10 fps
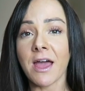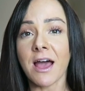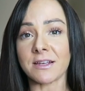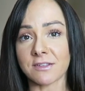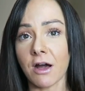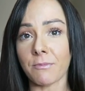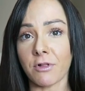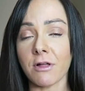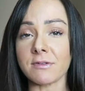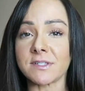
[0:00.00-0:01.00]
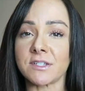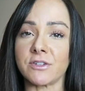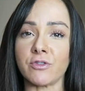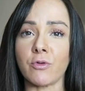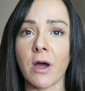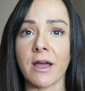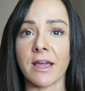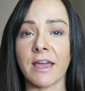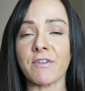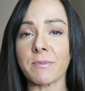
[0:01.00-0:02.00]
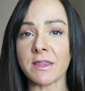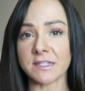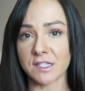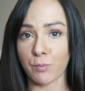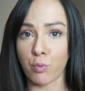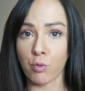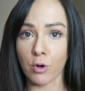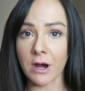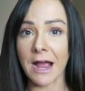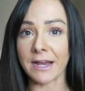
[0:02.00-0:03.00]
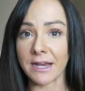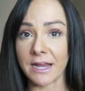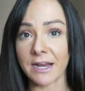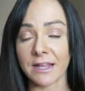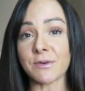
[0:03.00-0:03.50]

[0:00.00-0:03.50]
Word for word: has come close to giving me the support I need.